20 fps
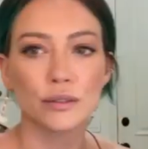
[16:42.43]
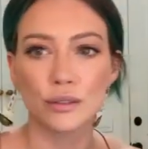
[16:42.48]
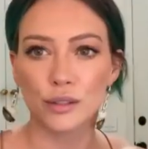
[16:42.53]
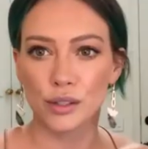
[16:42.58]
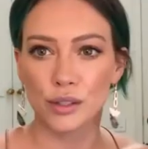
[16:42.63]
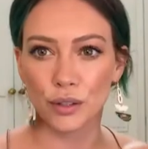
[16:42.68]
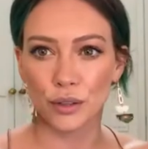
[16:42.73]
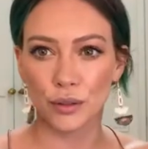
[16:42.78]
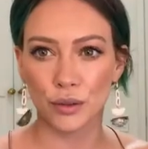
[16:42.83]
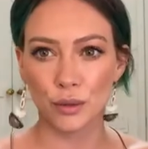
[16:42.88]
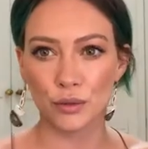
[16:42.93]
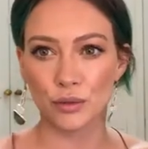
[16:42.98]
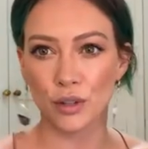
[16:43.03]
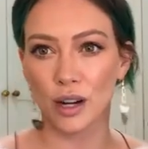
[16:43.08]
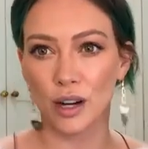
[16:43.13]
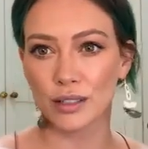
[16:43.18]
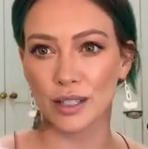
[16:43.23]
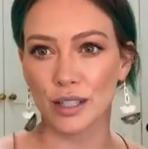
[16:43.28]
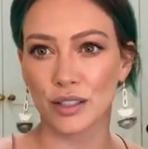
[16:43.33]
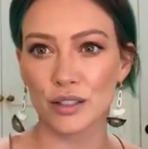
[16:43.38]
to
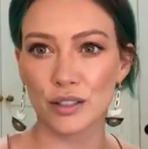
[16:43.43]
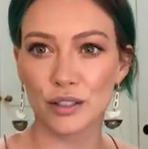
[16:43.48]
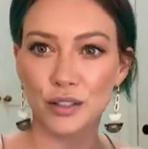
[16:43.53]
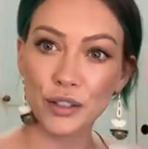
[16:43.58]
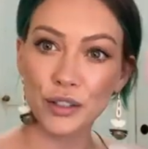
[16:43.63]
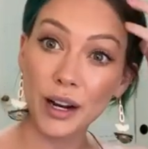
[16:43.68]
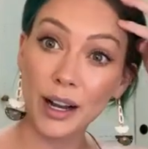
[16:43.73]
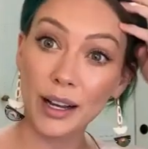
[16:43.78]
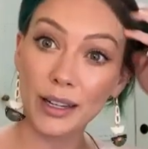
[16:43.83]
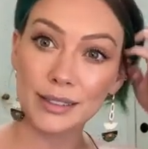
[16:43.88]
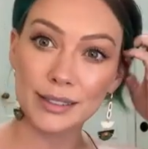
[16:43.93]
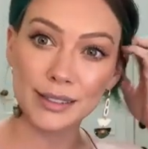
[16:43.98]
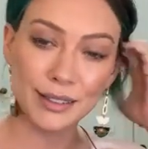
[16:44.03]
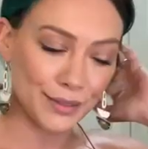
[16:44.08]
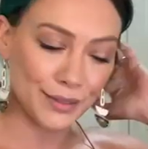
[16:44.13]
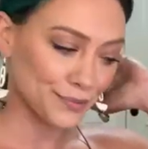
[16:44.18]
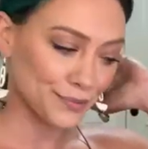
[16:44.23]
draw attention to your eyes.